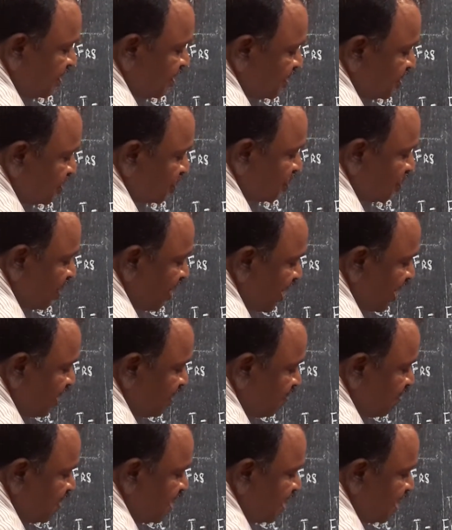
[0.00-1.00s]
So
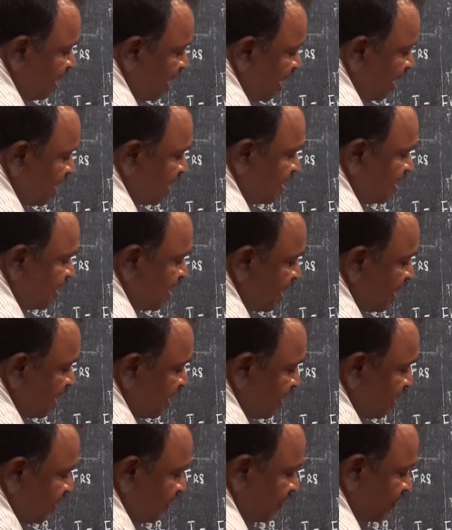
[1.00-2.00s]

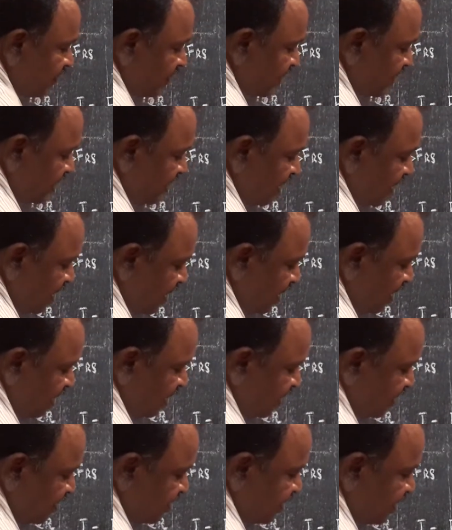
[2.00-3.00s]
NBIA
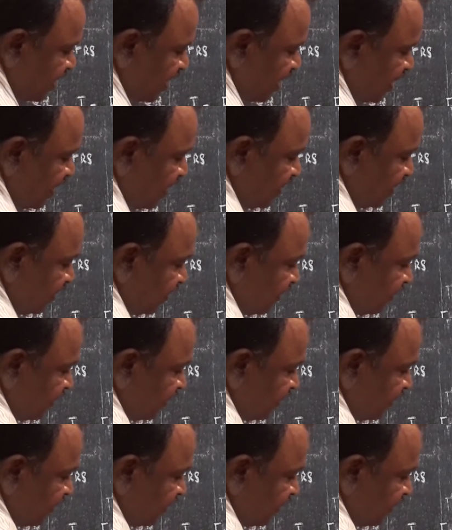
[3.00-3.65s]
is the